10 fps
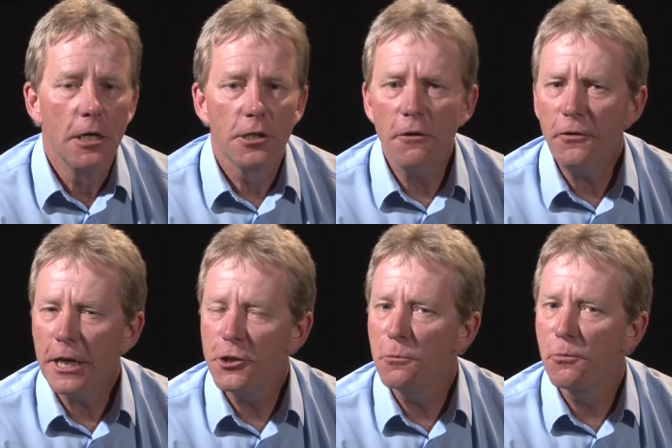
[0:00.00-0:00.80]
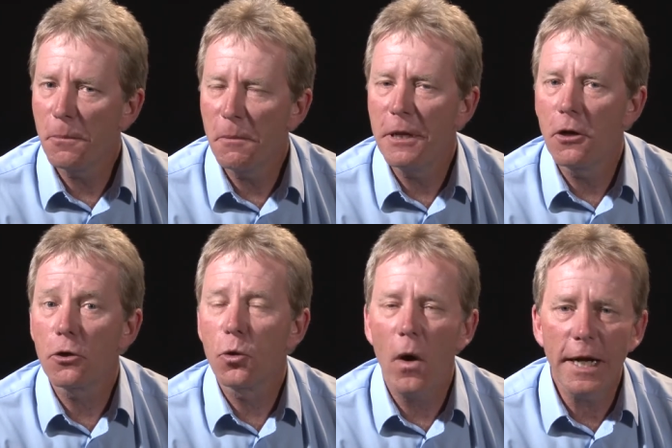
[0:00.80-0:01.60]
Don't forget, you probably
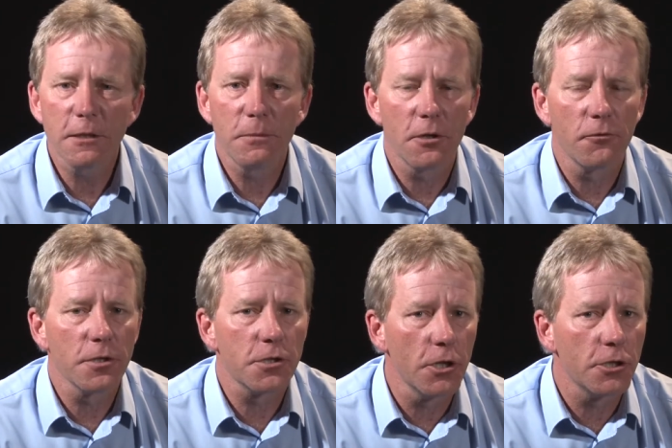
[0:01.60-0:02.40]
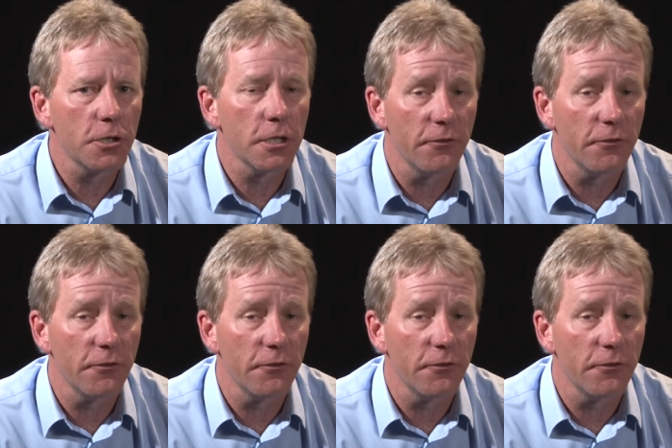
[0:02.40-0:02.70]
got quite a bit of research and